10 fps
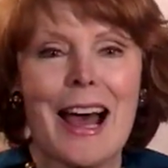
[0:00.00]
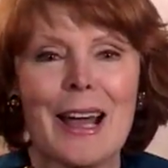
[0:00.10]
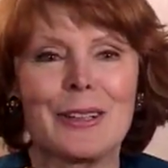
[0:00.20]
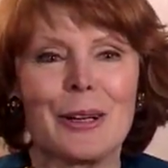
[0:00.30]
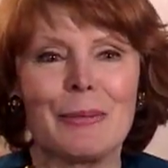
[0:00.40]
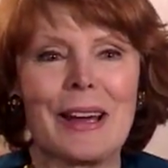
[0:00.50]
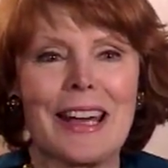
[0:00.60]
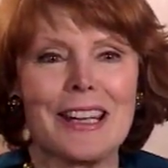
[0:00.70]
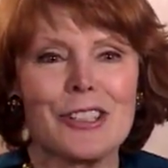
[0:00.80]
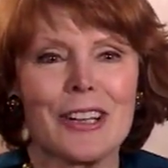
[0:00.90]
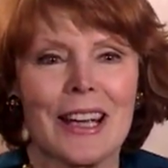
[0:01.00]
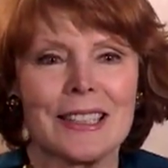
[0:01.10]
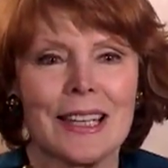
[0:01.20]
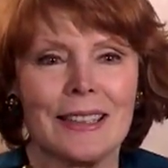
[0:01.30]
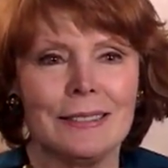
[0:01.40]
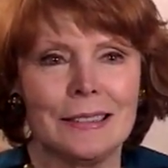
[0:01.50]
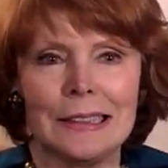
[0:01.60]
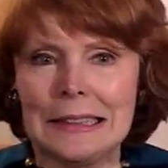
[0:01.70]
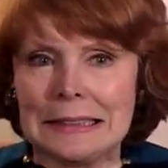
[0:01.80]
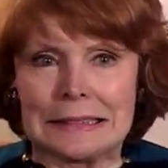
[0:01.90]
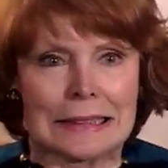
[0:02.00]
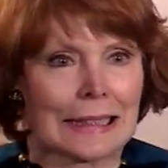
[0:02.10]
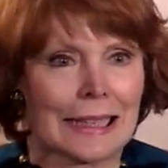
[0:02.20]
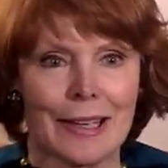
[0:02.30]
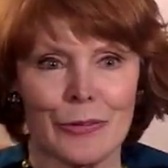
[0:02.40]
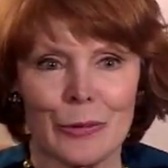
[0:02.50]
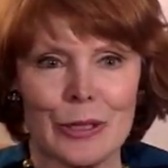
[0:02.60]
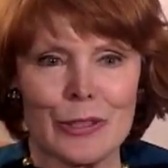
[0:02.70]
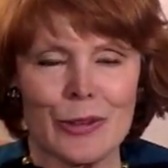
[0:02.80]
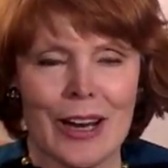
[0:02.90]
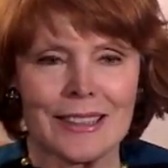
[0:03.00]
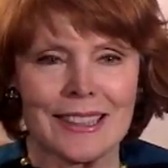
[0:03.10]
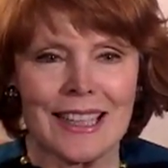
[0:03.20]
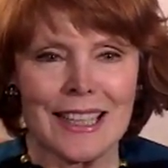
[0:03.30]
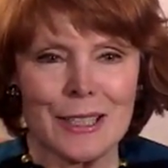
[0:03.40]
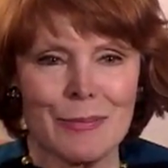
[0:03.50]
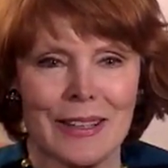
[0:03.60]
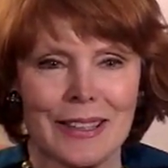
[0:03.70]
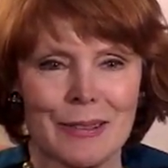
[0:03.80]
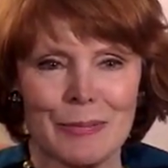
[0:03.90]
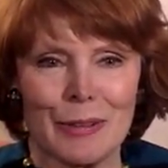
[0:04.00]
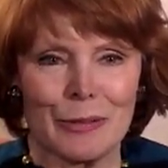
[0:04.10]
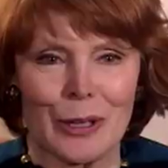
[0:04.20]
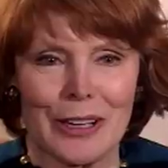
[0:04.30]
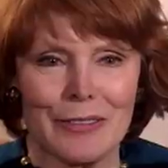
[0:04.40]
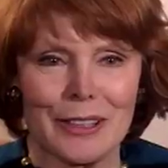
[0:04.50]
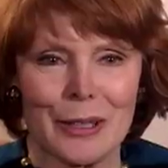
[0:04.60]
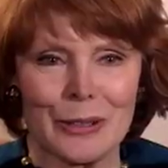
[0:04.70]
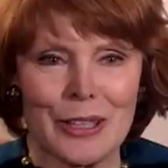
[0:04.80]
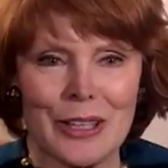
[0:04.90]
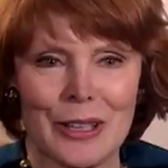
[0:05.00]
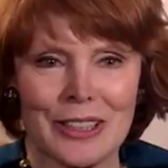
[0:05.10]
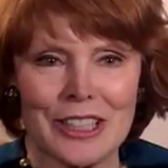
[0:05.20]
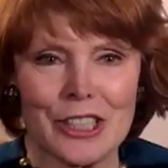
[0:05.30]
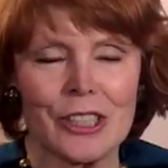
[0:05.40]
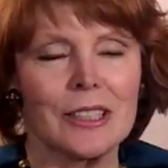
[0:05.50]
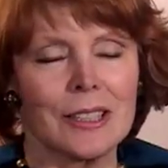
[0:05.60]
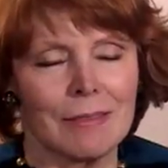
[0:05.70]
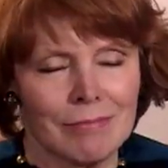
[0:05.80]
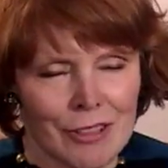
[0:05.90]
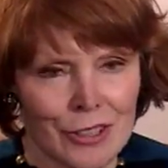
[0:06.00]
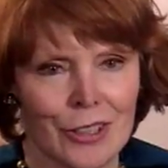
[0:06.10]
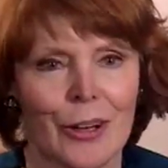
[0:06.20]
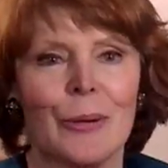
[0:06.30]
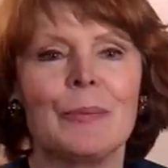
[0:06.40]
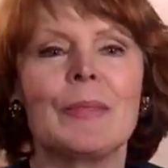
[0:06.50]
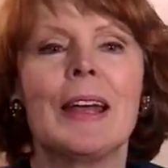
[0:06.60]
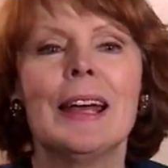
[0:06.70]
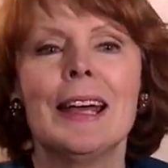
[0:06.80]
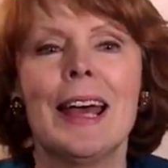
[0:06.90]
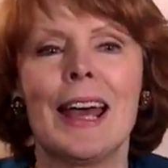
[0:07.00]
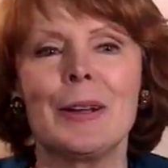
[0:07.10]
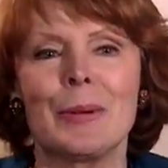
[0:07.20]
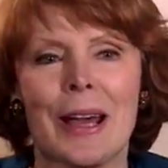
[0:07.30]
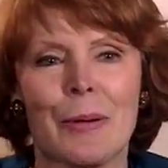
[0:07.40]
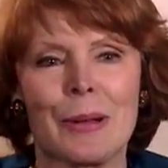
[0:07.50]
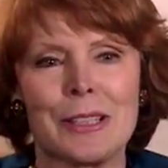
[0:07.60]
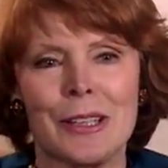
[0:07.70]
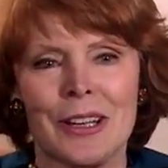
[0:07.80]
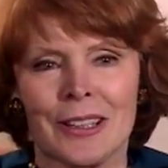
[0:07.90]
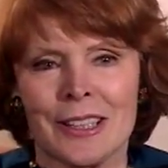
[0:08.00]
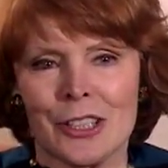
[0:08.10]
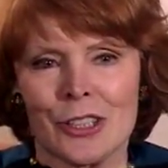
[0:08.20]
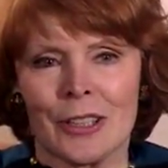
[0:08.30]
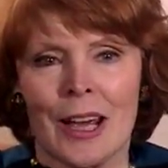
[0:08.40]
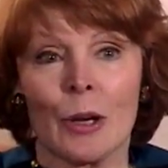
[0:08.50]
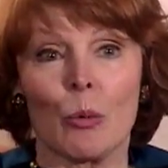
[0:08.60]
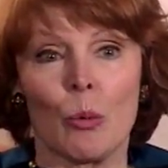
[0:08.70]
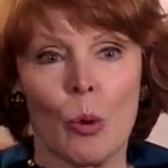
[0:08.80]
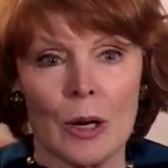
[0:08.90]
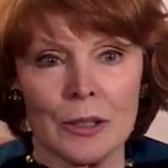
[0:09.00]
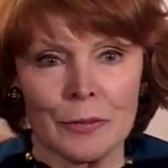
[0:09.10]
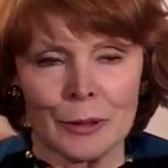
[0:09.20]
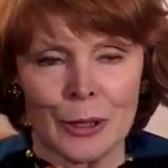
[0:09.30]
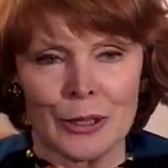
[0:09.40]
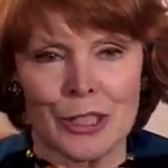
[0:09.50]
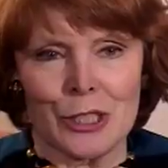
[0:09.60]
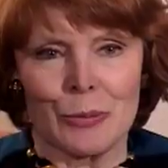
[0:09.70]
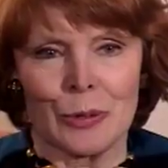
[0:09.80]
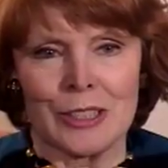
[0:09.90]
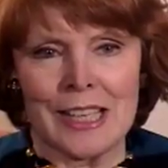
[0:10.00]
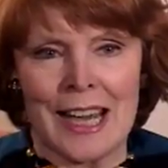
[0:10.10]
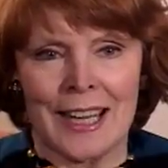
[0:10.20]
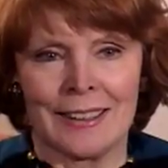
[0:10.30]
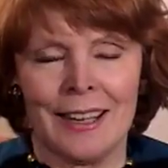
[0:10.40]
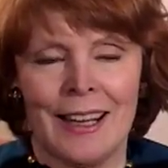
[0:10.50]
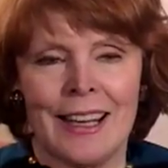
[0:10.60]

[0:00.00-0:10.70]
I called my agent. I said, "Geez, like I have 3 strikes against me before I even go to the audition." He said, "Just go." Anyway, I went to the audition, had a wonderful audition with Dan.